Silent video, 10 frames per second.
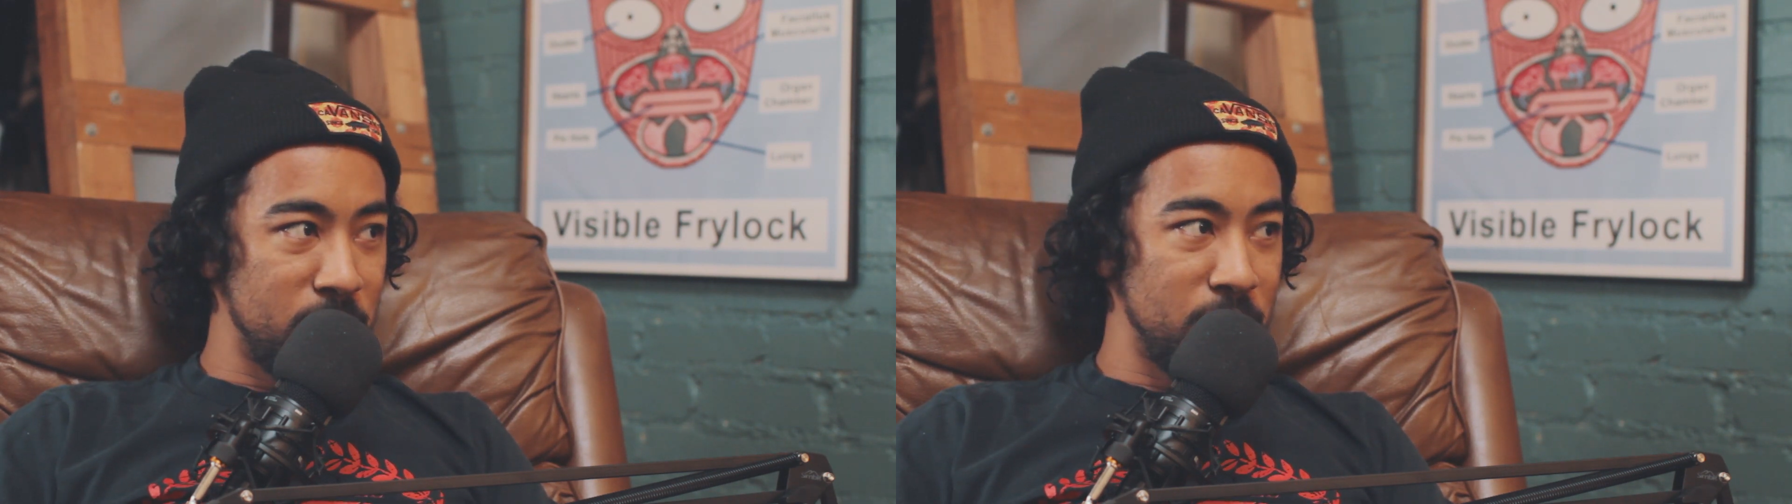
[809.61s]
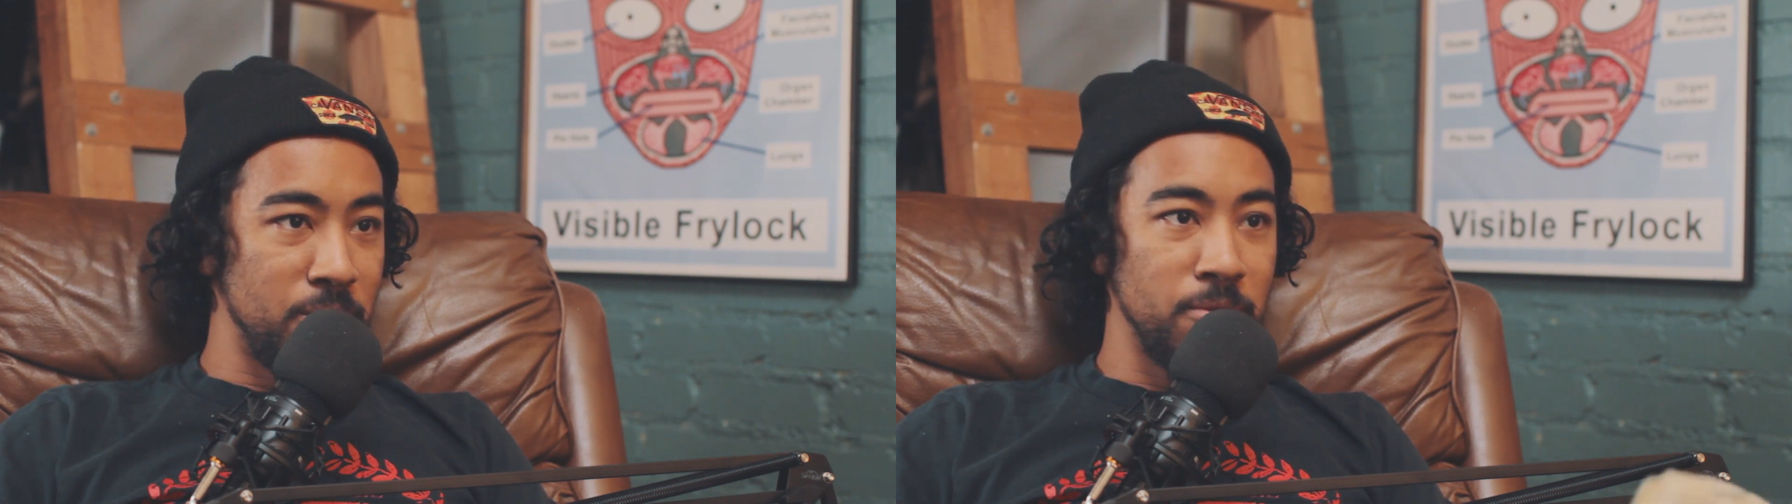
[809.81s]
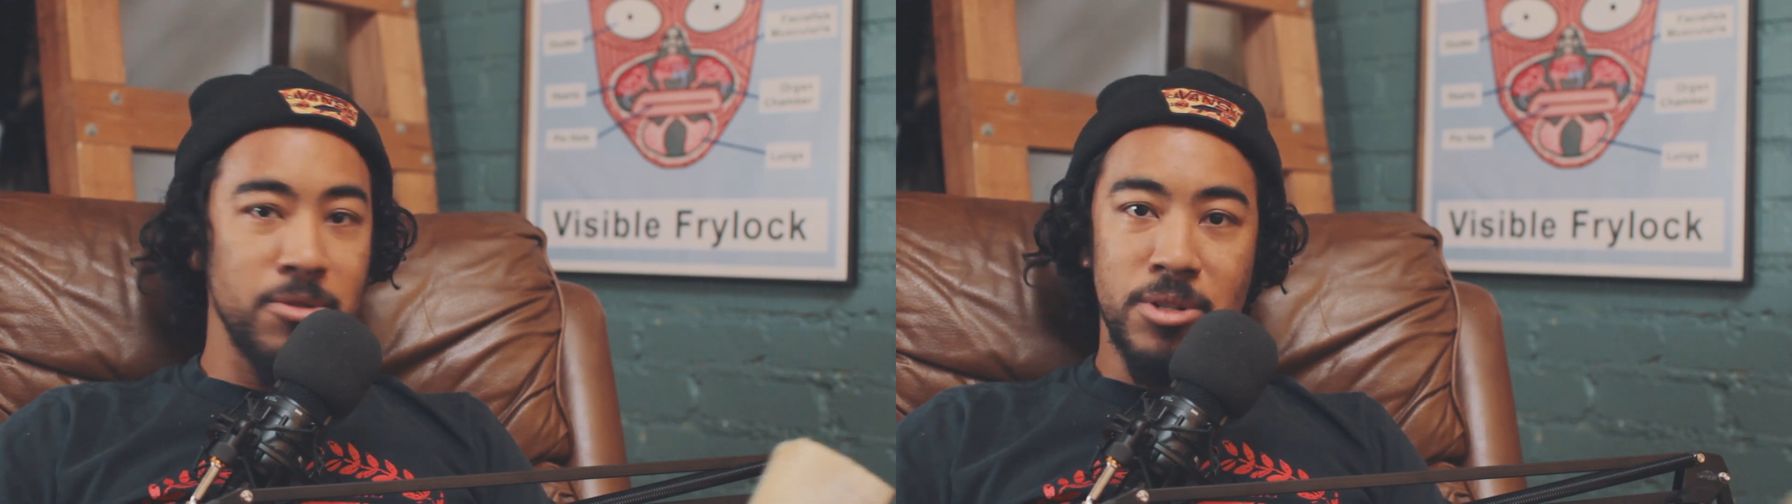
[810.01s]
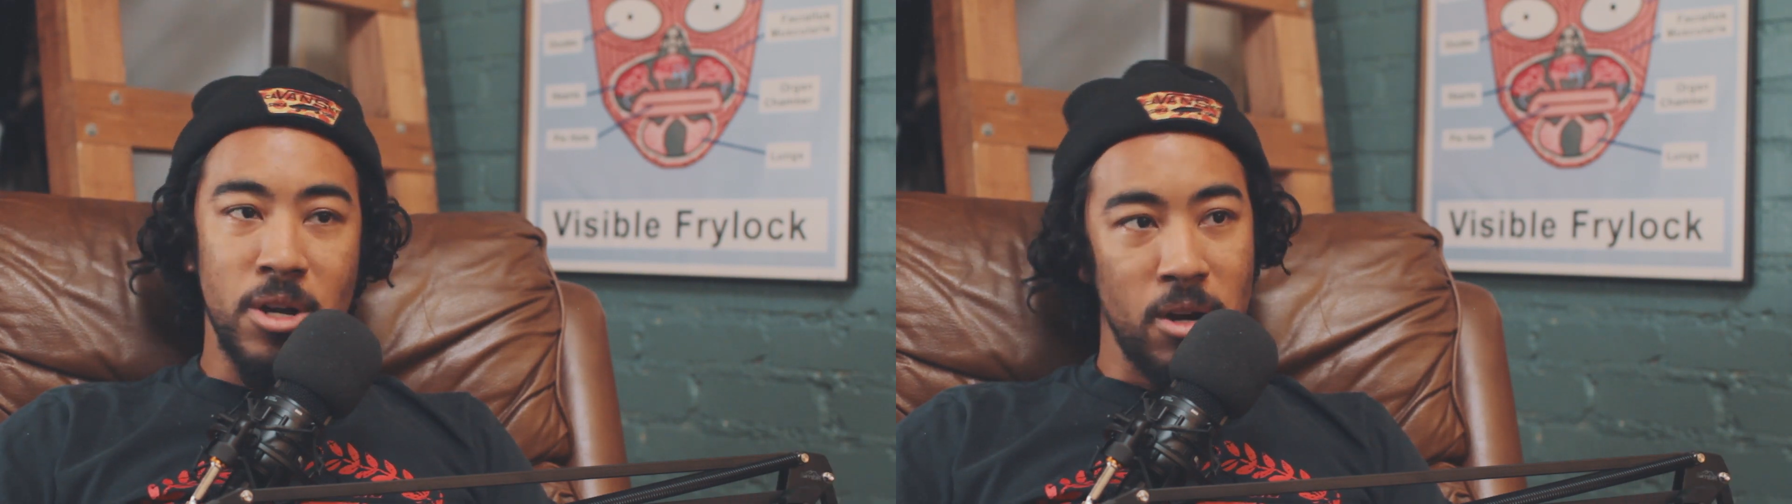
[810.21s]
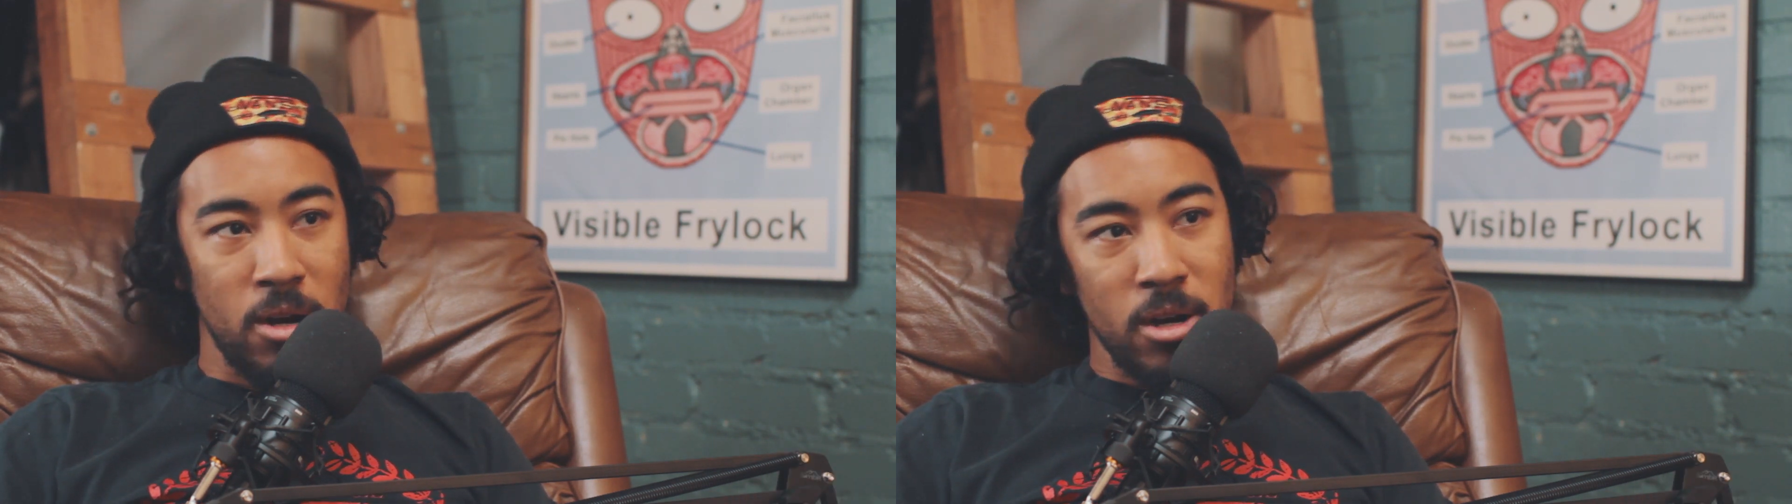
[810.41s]
you
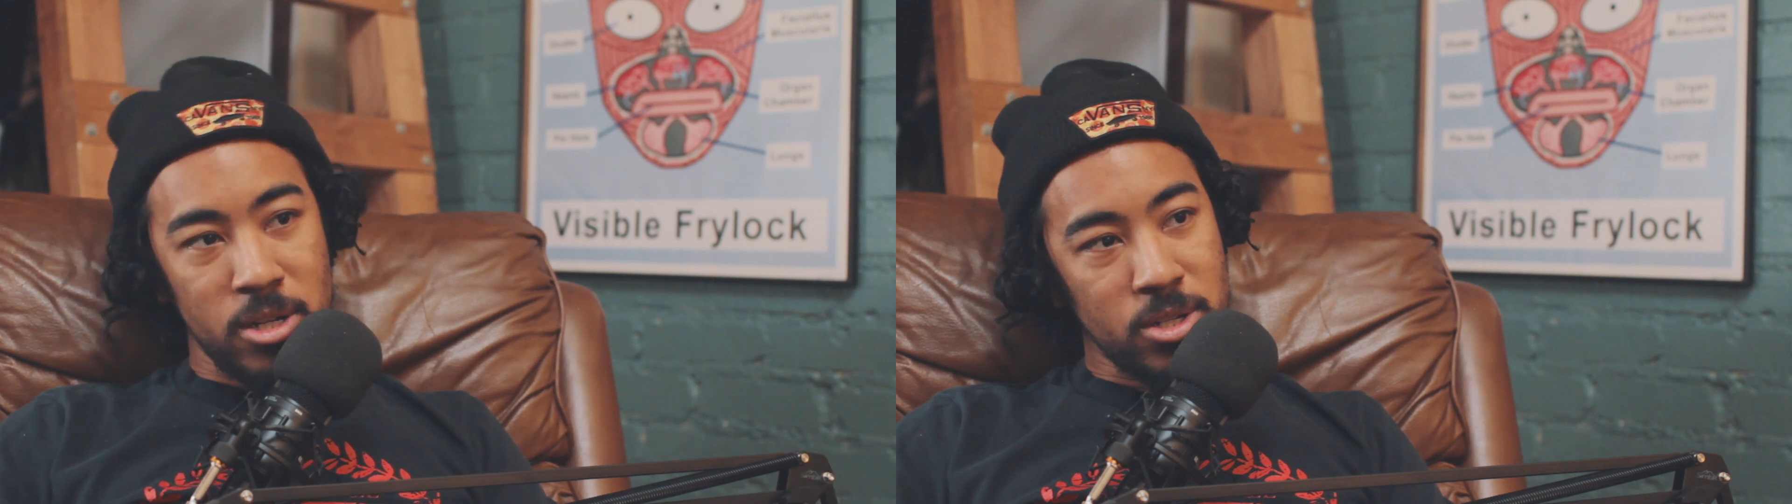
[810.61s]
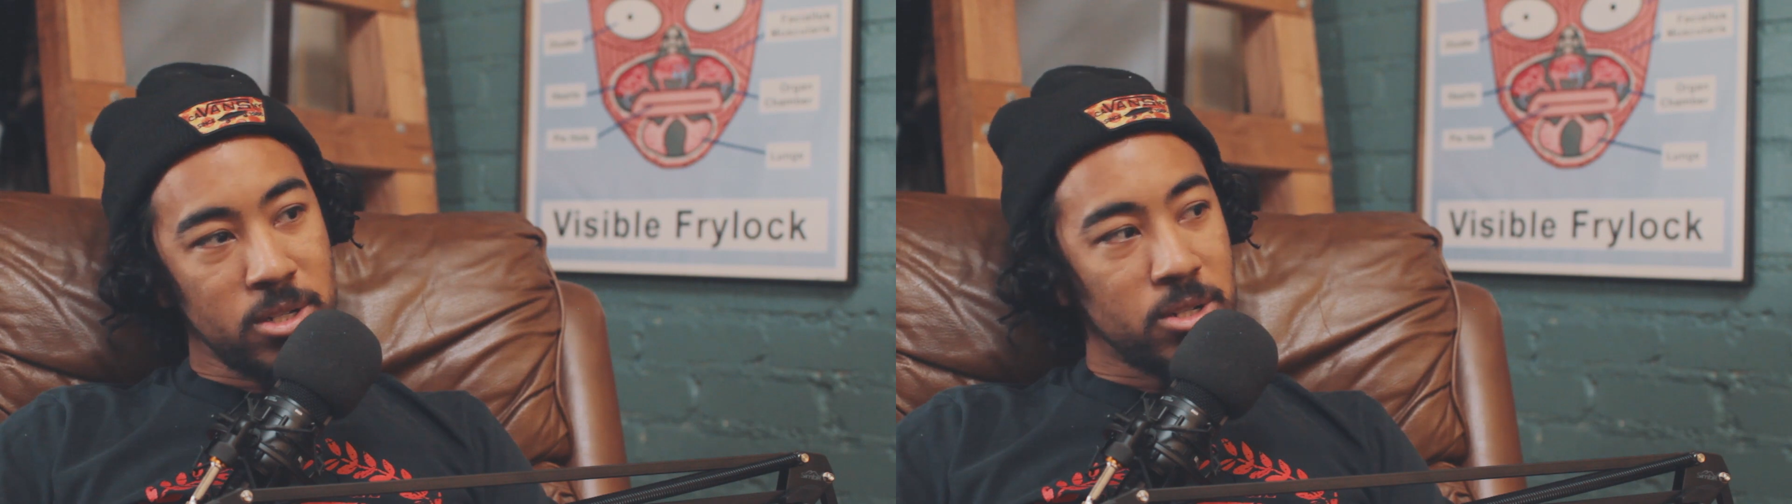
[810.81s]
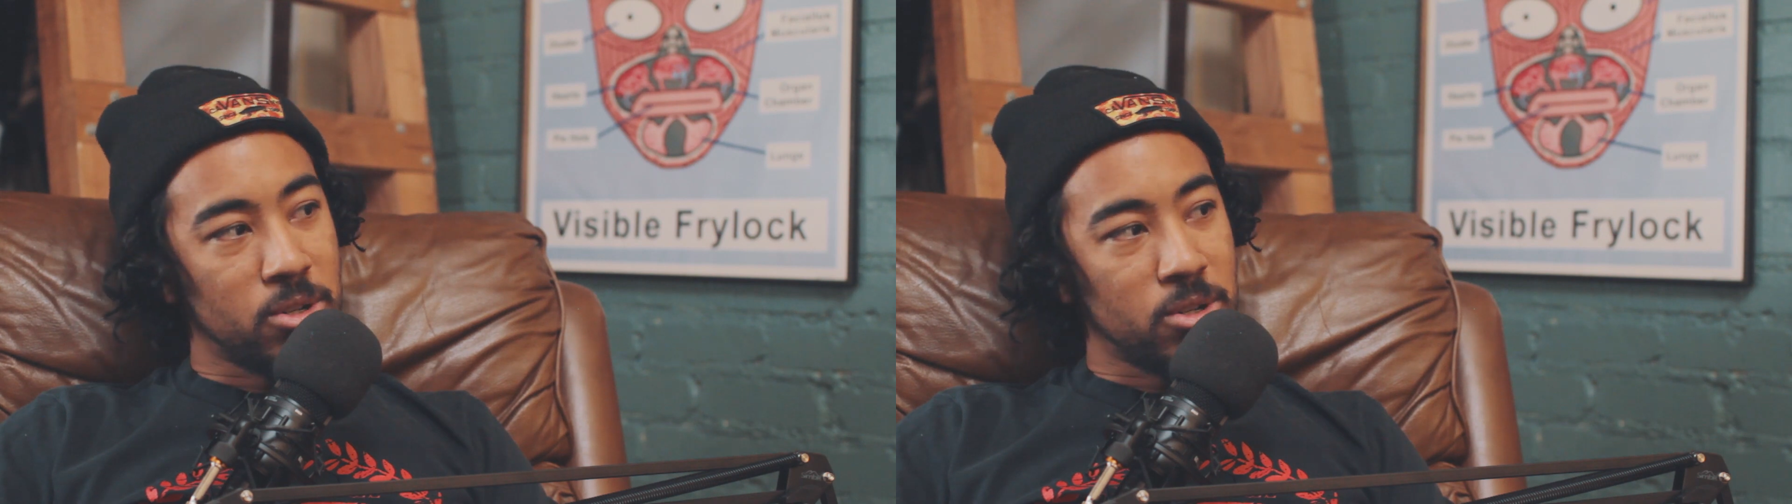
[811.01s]
scar and